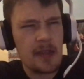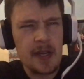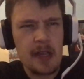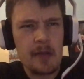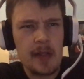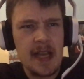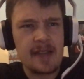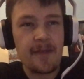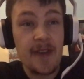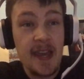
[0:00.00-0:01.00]
3 of the
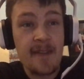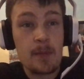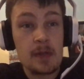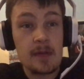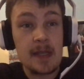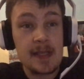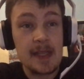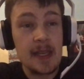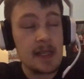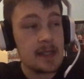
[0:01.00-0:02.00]
last 5 between the
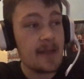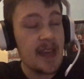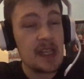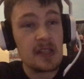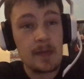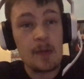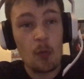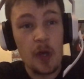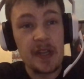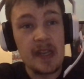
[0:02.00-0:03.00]
sides have actually been
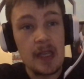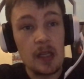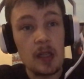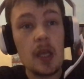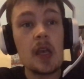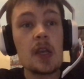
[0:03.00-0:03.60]
1-0.